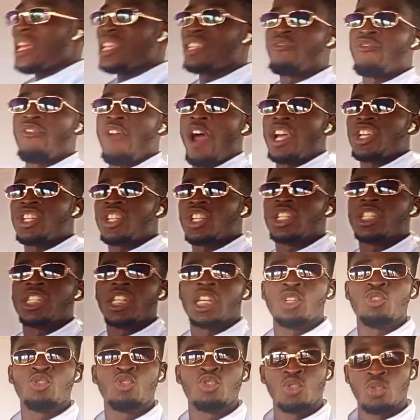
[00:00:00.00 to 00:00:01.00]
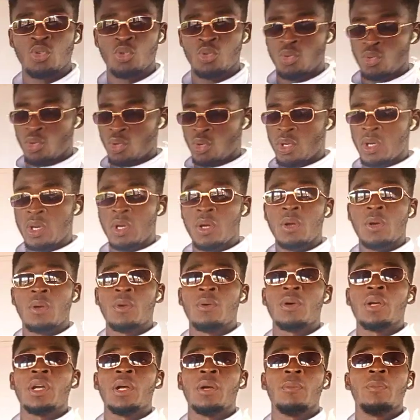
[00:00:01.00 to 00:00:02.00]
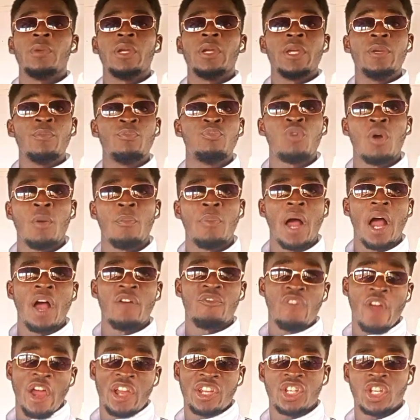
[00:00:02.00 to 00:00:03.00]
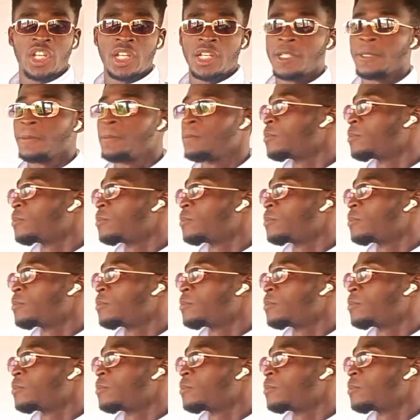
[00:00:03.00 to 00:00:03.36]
mixed fraction into improper fraction.